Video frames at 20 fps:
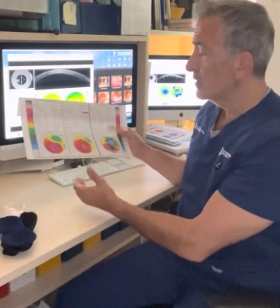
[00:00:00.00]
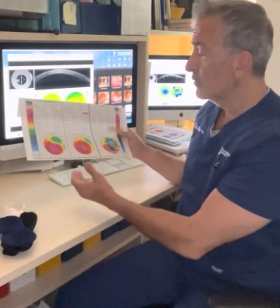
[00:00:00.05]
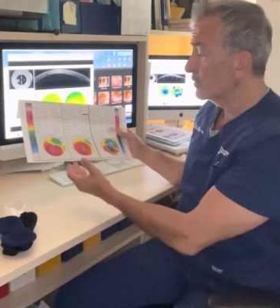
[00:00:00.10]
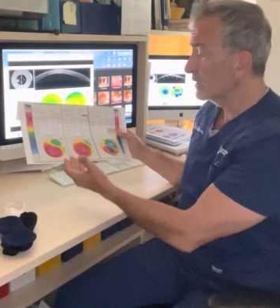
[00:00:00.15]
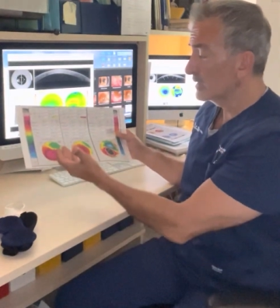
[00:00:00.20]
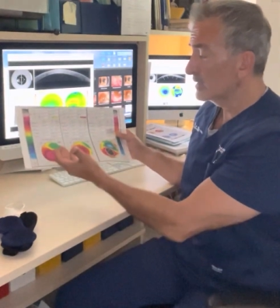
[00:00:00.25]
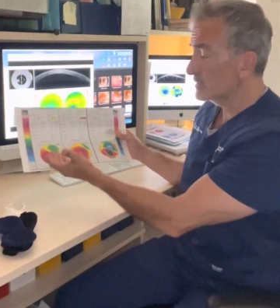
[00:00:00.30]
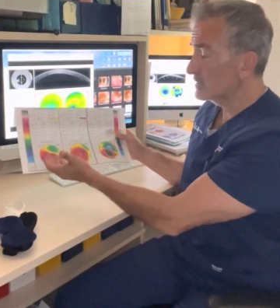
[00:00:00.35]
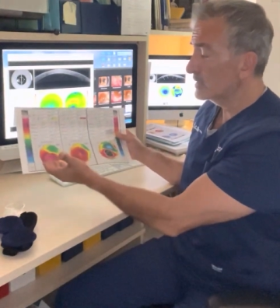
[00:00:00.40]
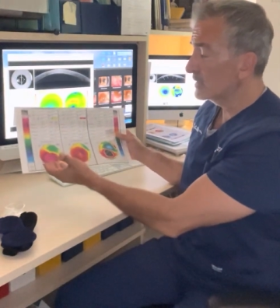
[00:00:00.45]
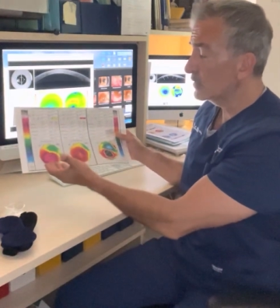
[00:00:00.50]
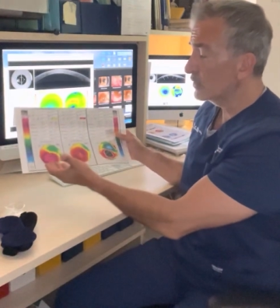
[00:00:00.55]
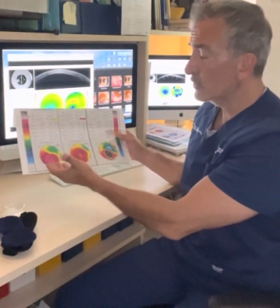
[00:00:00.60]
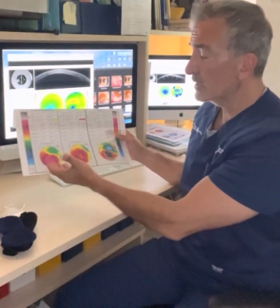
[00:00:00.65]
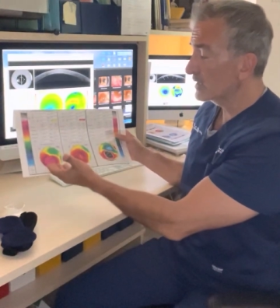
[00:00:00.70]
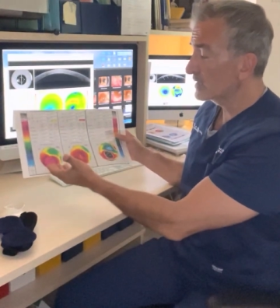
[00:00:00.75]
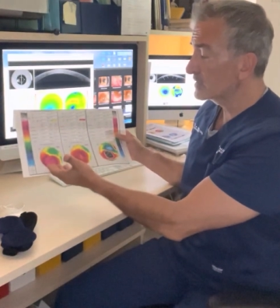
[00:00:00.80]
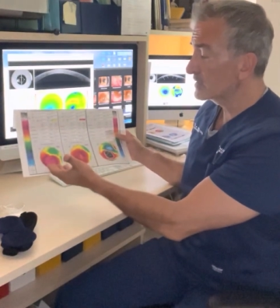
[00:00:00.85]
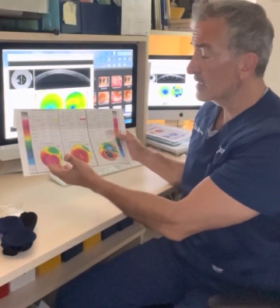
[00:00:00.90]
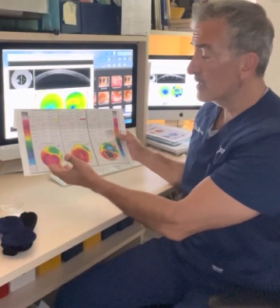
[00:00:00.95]
We can see here an
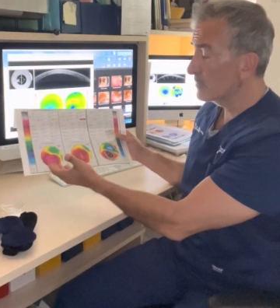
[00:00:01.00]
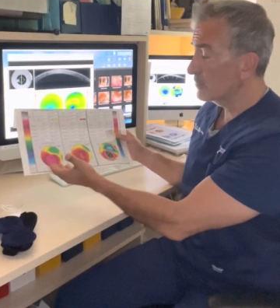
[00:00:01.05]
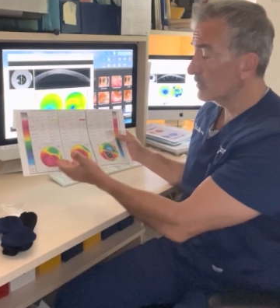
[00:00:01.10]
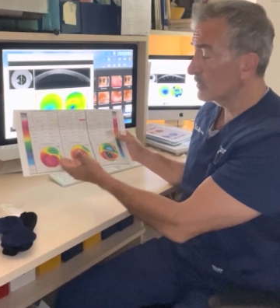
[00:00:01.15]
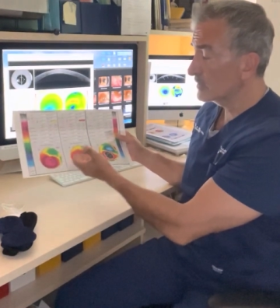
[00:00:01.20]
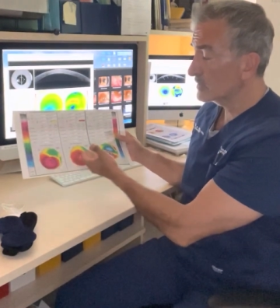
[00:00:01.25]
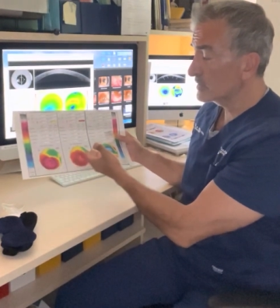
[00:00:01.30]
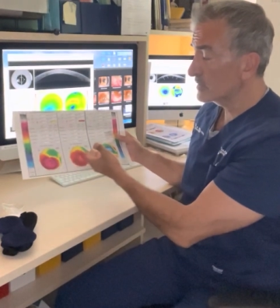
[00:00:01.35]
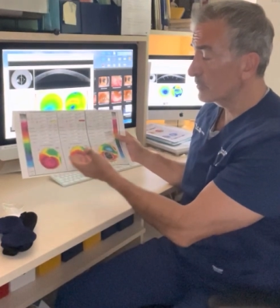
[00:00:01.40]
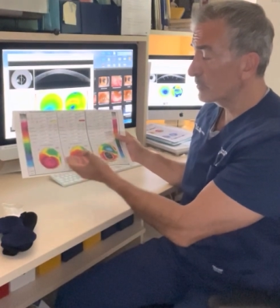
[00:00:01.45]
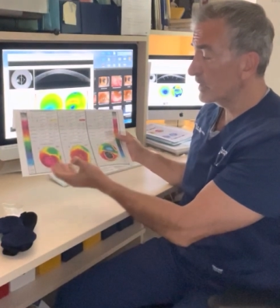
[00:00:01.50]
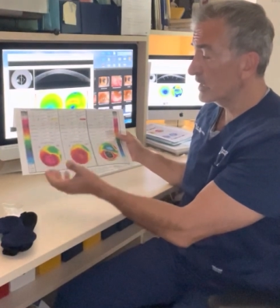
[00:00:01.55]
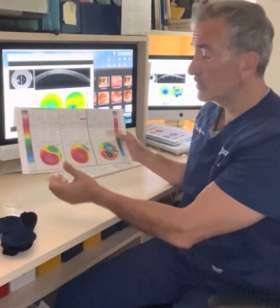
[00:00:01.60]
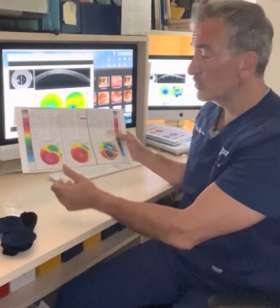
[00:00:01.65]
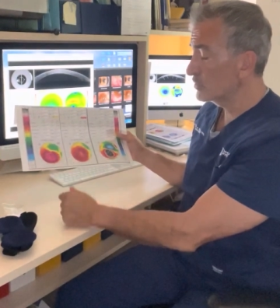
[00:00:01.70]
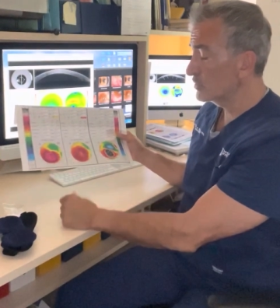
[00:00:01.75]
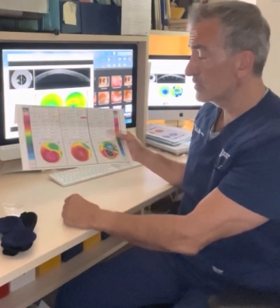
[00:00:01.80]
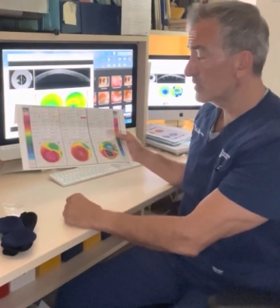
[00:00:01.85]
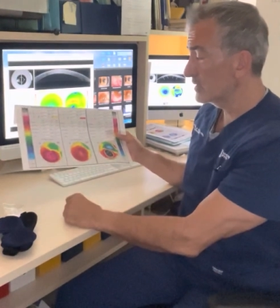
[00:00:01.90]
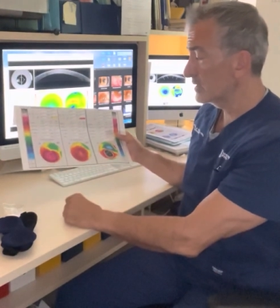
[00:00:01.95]
example. This is a
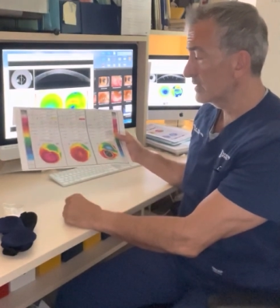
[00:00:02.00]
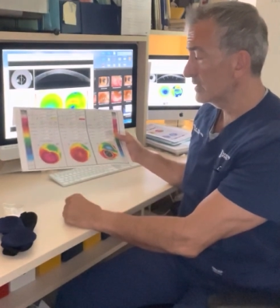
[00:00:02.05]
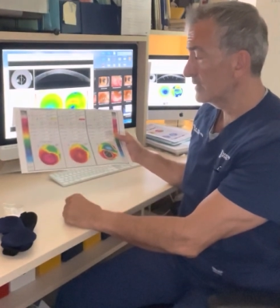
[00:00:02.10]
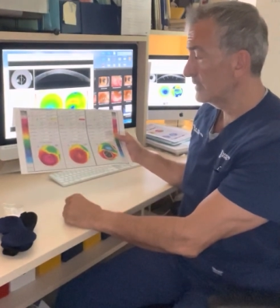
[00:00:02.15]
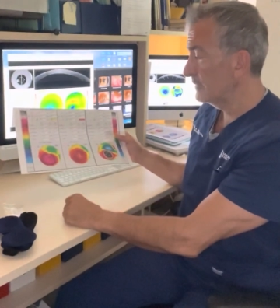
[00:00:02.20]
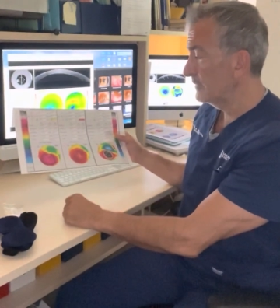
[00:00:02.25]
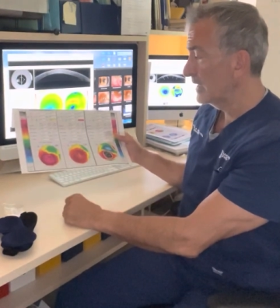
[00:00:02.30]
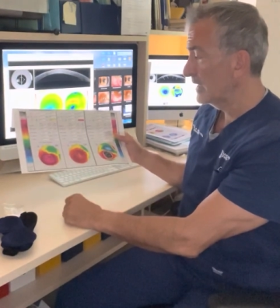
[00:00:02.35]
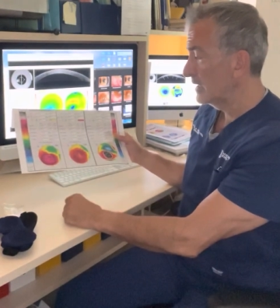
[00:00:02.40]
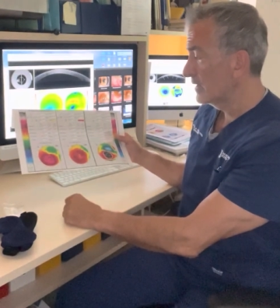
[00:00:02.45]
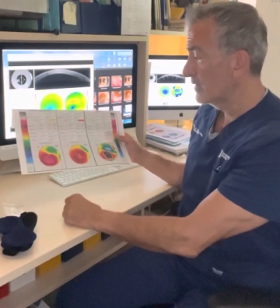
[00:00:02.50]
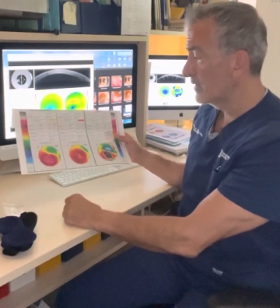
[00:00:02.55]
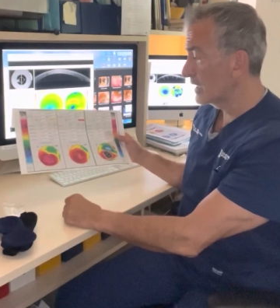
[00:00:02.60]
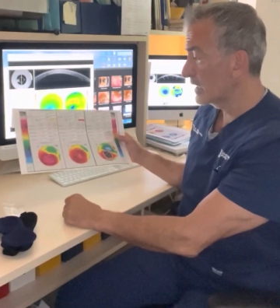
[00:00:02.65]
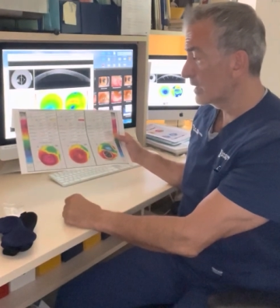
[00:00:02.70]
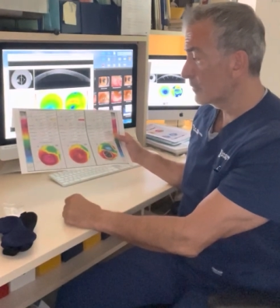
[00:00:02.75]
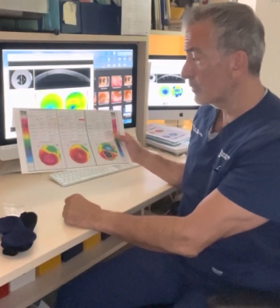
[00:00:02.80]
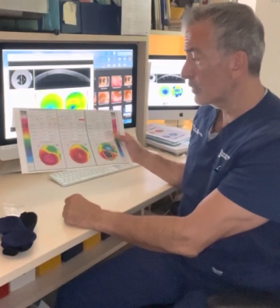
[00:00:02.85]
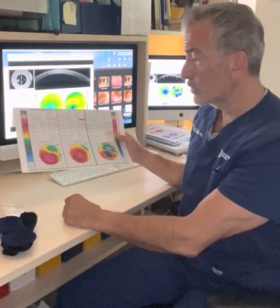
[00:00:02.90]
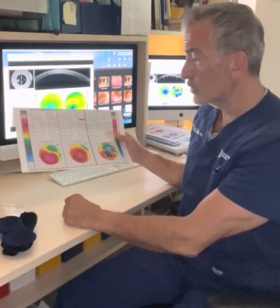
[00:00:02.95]
patient uh, that
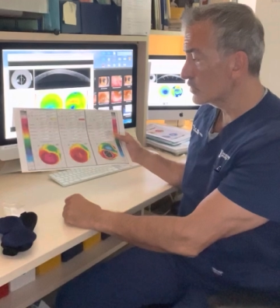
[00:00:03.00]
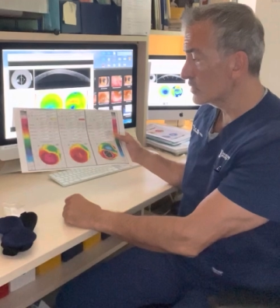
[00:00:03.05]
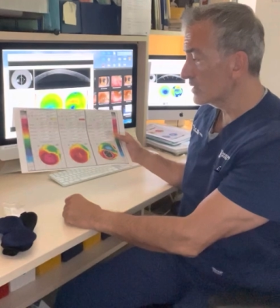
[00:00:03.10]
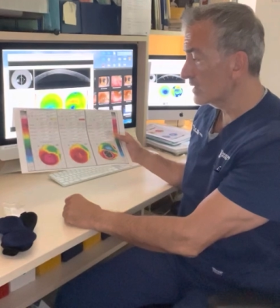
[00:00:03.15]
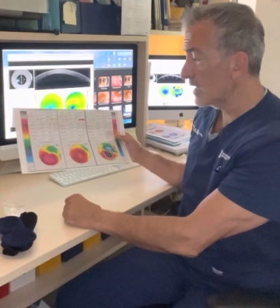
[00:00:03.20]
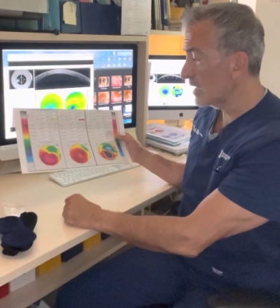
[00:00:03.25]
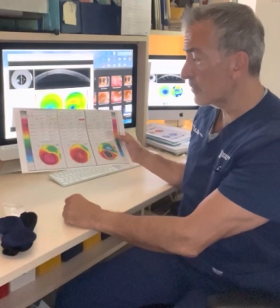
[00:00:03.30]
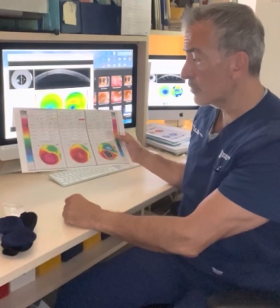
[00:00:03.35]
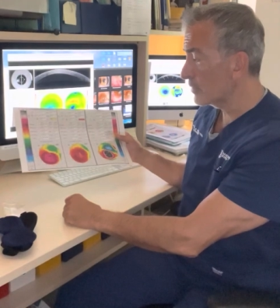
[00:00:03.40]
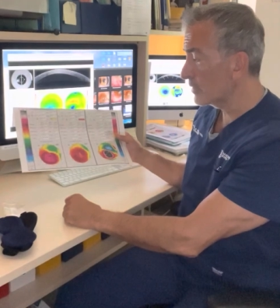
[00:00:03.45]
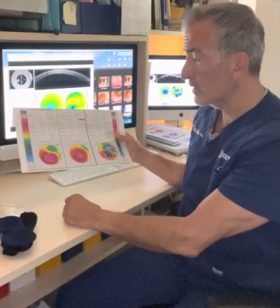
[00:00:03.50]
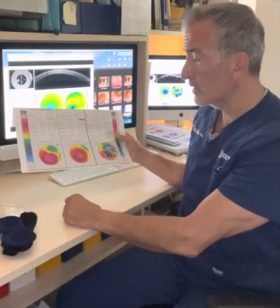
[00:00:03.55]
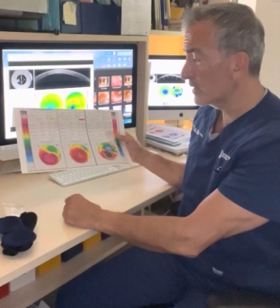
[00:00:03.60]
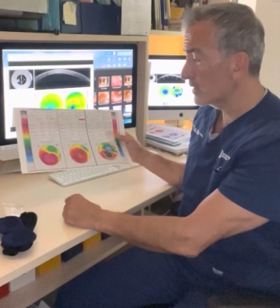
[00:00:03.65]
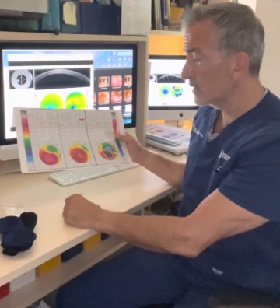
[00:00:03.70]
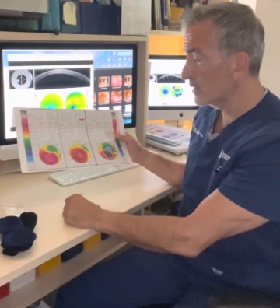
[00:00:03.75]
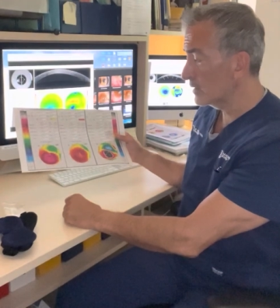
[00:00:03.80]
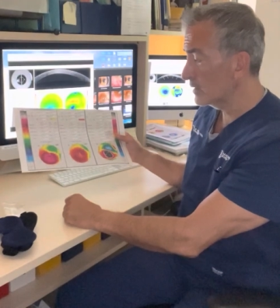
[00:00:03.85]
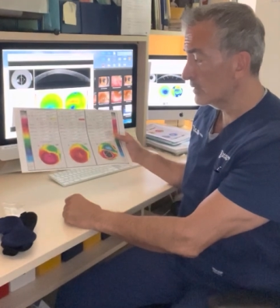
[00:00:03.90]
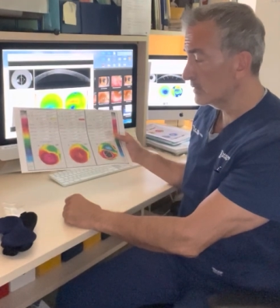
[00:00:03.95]
I personally
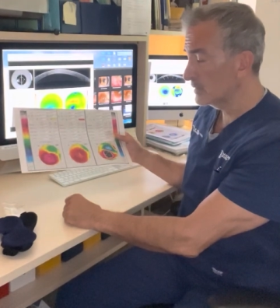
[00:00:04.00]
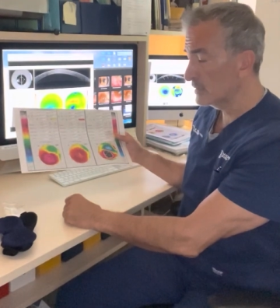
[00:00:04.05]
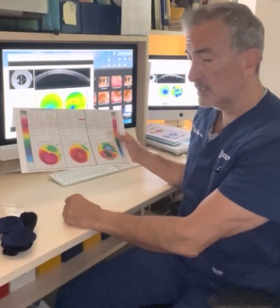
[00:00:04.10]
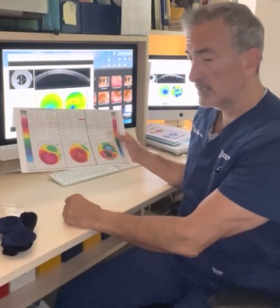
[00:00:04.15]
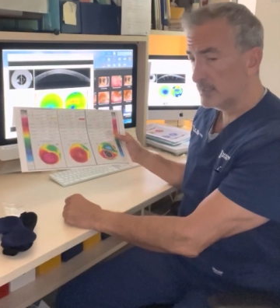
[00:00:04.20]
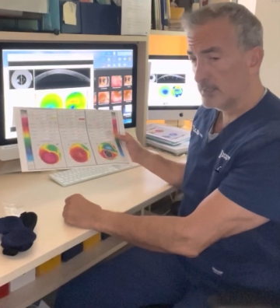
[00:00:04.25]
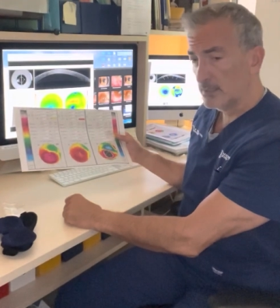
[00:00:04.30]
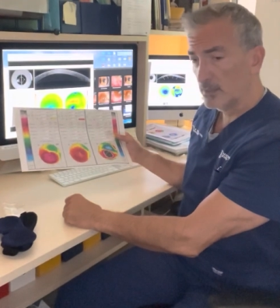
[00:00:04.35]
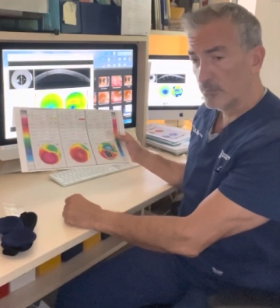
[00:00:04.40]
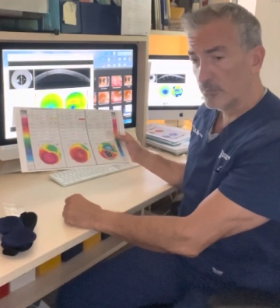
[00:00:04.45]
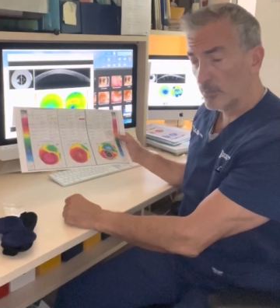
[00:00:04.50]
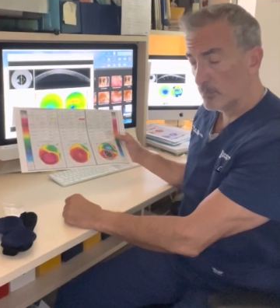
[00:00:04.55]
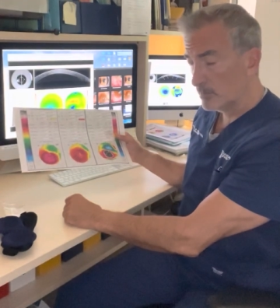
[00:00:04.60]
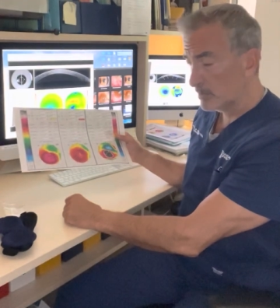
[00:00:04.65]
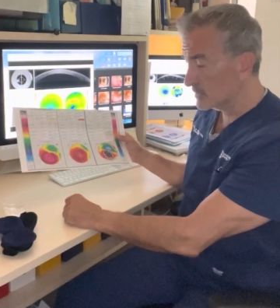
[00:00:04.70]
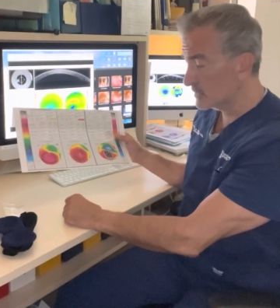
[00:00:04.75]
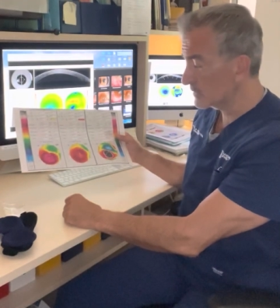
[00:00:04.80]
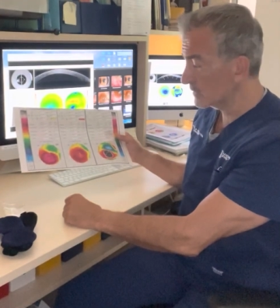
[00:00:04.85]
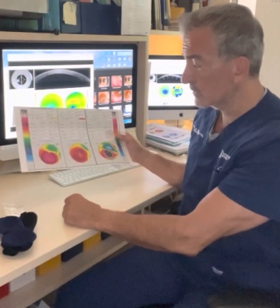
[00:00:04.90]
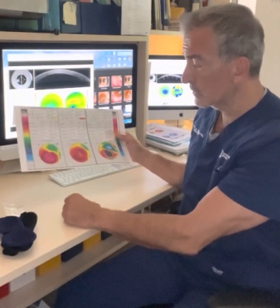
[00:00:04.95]
operated on uh, three
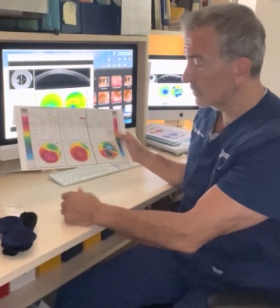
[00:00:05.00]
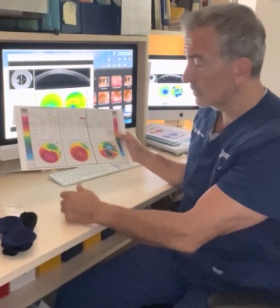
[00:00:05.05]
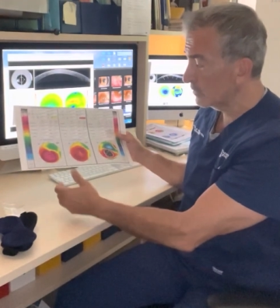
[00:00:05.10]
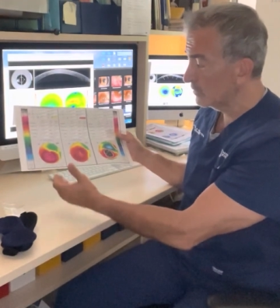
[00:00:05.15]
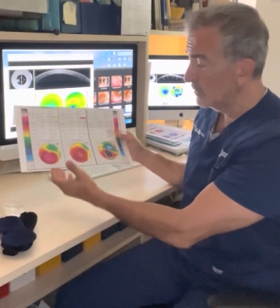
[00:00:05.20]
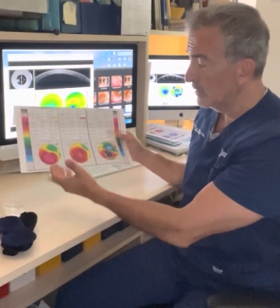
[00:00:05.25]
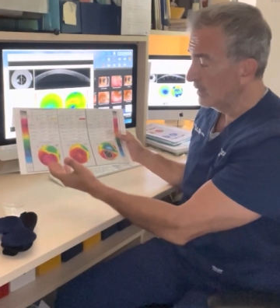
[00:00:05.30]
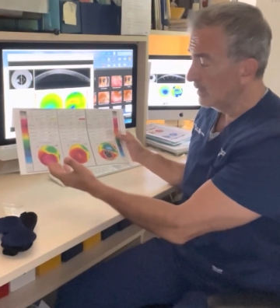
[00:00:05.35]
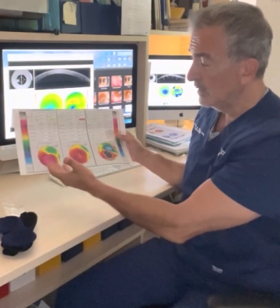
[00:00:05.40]
months ago.